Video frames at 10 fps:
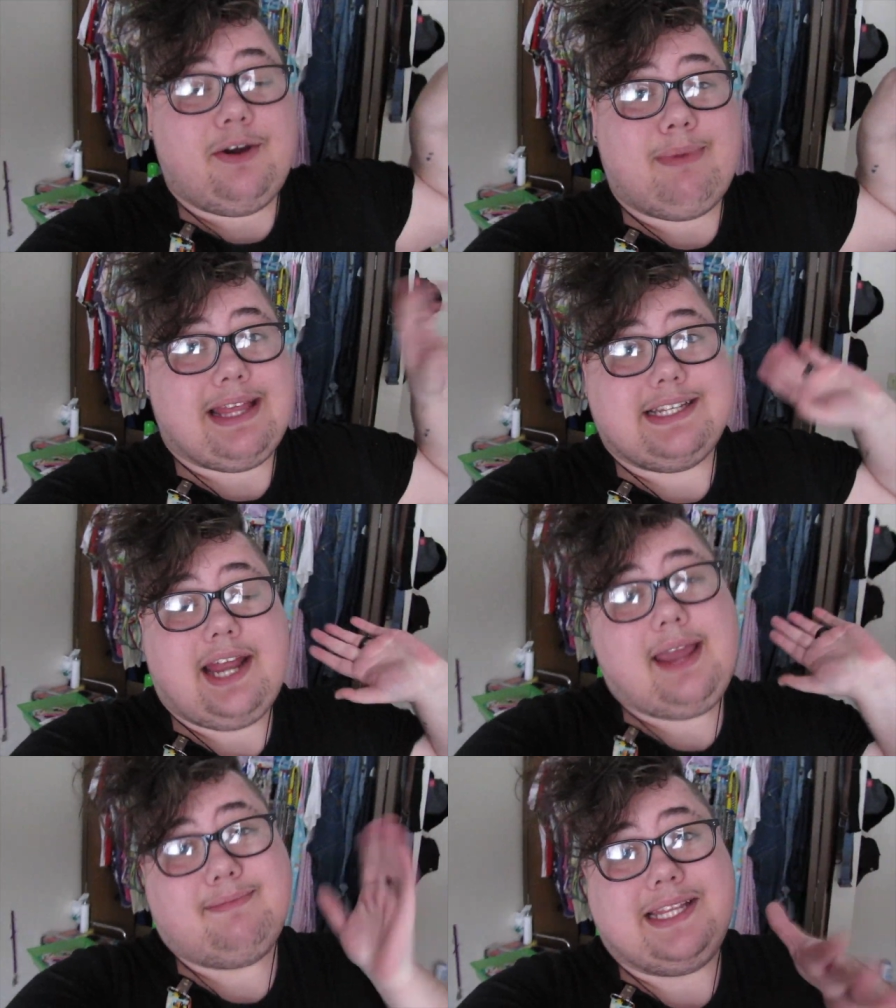by the
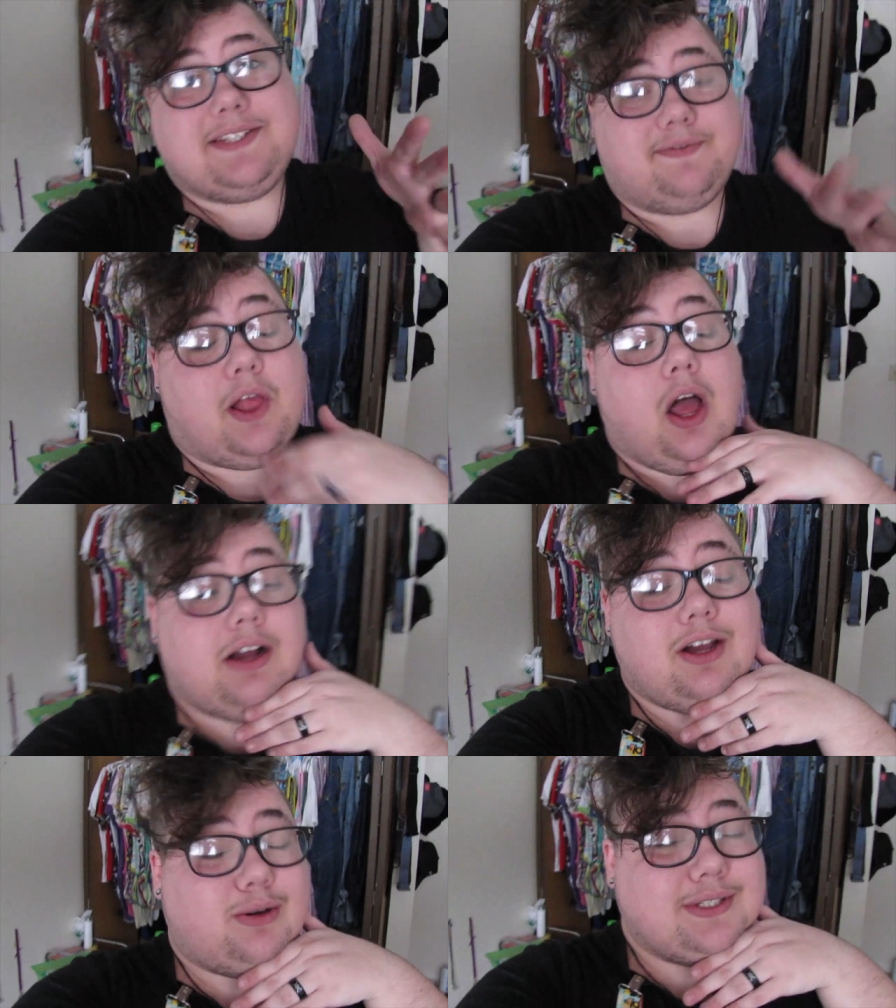time this
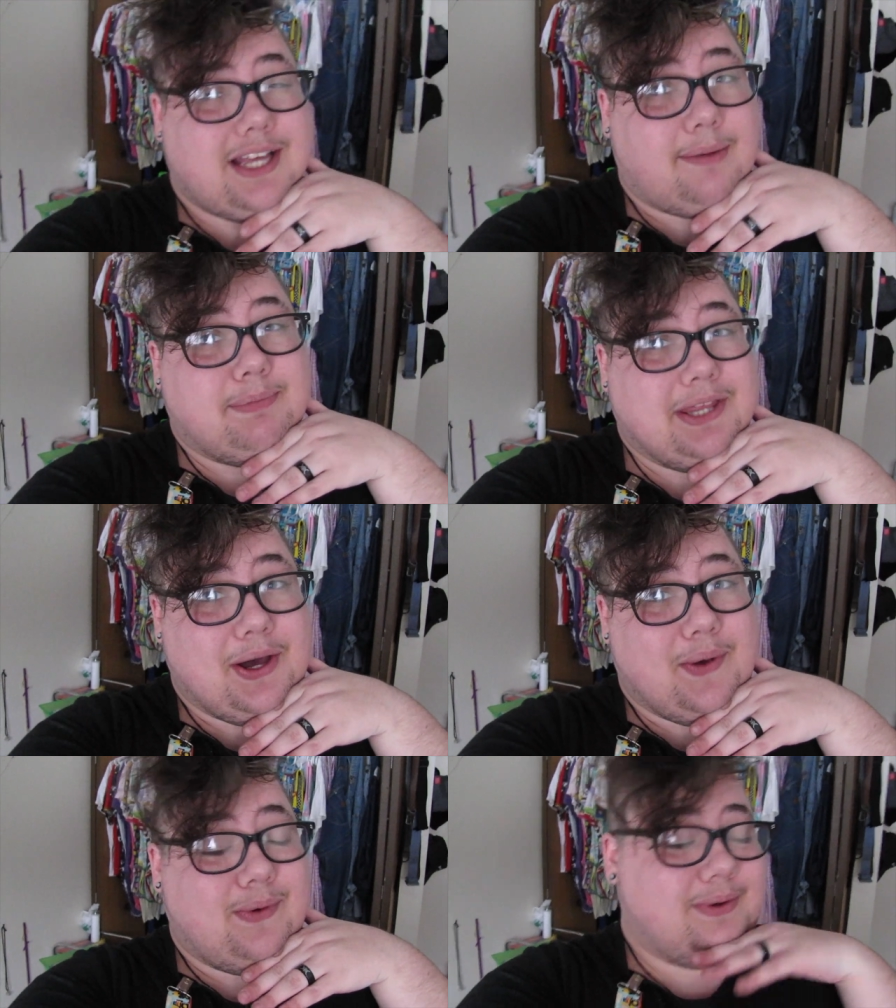vlog goes up though,